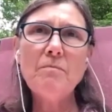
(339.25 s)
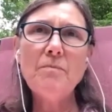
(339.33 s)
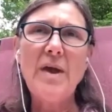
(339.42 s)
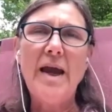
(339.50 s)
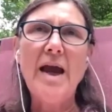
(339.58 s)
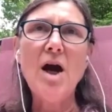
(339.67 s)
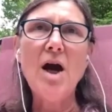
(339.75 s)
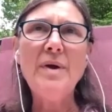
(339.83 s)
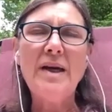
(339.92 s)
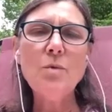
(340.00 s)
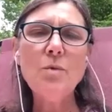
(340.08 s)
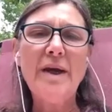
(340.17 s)
how
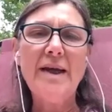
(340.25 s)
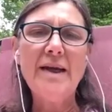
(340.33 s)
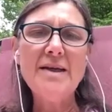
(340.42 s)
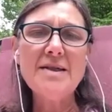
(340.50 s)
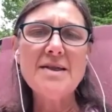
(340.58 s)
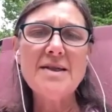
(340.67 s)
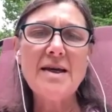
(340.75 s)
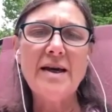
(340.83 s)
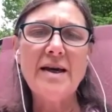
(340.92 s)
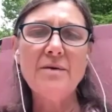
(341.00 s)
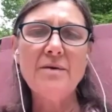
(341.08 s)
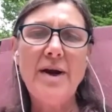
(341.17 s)
many ways
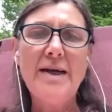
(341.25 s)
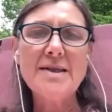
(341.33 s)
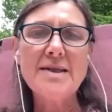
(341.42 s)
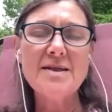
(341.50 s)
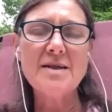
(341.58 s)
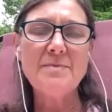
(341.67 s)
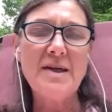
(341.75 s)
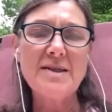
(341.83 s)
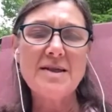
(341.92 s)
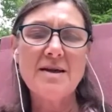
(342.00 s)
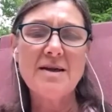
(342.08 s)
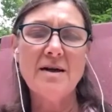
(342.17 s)
that racism
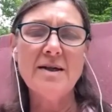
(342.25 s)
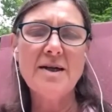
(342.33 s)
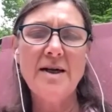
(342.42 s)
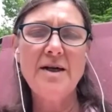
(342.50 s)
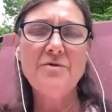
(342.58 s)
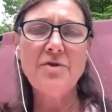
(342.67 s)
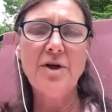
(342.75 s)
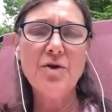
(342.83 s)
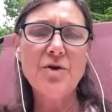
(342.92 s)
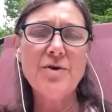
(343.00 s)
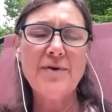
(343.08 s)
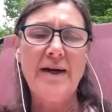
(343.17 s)
has gone kind of
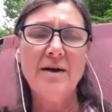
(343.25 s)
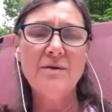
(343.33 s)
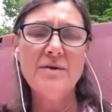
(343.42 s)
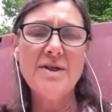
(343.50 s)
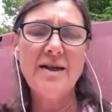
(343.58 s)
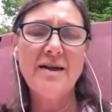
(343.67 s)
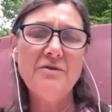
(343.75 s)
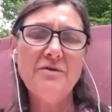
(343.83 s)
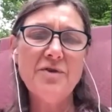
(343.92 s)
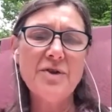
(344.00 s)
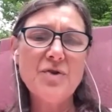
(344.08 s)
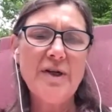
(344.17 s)
underground and
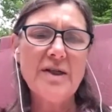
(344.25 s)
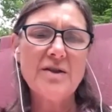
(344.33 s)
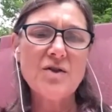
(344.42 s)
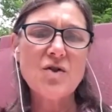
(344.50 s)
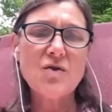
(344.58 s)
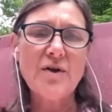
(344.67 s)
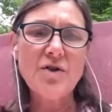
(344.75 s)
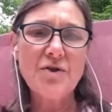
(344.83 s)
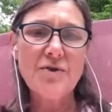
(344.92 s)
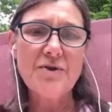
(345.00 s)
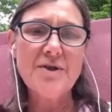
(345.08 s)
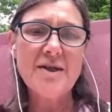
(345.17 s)
infiltrated the
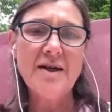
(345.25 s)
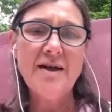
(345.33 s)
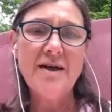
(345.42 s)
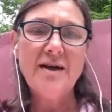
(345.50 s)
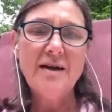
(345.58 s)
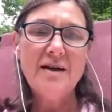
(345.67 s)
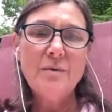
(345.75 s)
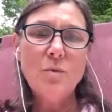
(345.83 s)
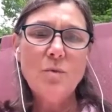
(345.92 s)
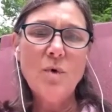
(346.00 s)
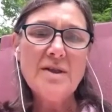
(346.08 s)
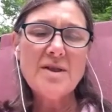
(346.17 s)
structures.
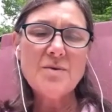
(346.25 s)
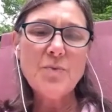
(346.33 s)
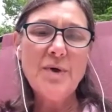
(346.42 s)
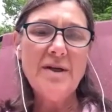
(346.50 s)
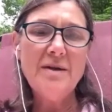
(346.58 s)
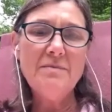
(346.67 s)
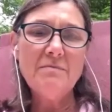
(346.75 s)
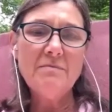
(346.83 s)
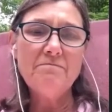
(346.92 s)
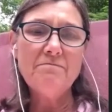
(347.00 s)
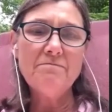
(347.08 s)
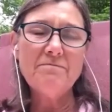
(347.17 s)
Once we
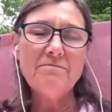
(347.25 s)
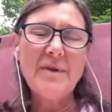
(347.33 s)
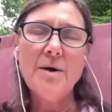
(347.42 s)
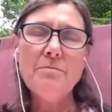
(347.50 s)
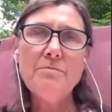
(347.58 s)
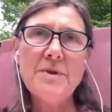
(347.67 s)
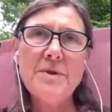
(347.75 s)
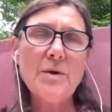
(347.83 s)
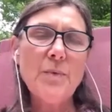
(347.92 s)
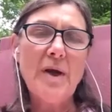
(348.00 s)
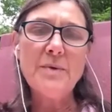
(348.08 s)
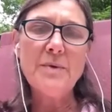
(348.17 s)
did
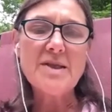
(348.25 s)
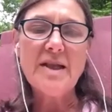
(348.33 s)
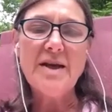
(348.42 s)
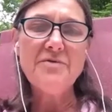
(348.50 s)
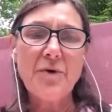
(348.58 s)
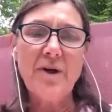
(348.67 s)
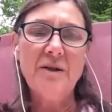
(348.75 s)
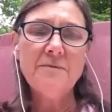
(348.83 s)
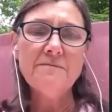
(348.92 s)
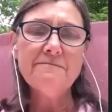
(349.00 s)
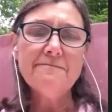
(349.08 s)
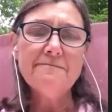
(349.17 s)
away with slavery,
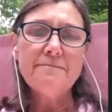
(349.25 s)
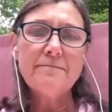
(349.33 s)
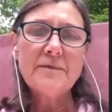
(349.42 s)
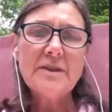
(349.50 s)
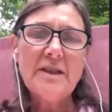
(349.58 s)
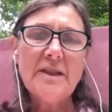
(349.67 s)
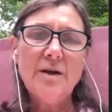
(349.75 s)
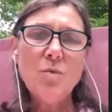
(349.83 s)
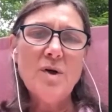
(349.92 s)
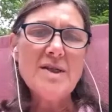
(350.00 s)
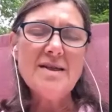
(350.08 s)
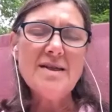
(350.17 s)
it
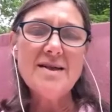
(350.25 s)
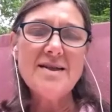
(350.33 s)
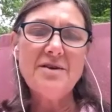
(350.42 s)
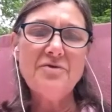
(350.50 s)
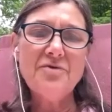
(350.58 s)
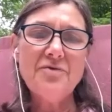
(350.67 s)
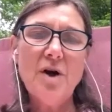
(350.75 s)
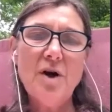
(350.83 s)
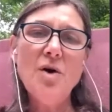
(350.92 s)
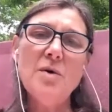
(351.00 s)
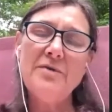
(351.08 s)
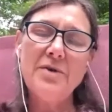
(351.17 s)
wasn't as if,
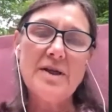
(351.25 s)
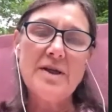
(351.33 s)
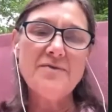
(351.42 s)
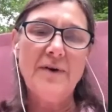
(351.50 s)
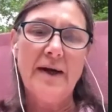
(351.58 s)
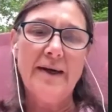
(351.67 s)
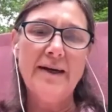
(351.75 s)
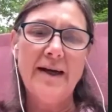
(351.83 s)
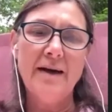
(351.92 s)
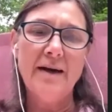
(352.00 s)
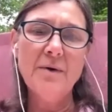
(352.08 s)
everything's fine now.